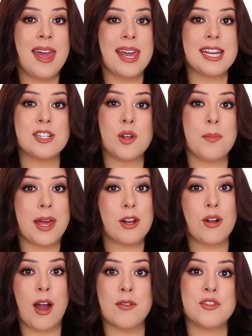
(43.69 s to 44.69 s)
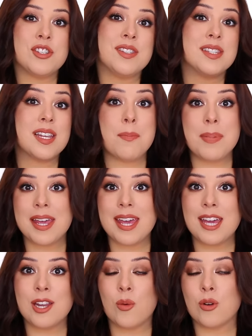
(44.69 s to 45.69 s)
and you're better off just skipping
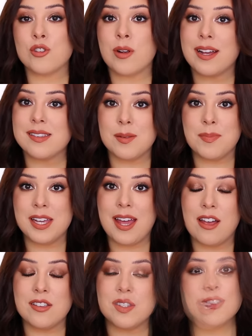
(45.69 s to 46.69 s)
it or trying something else.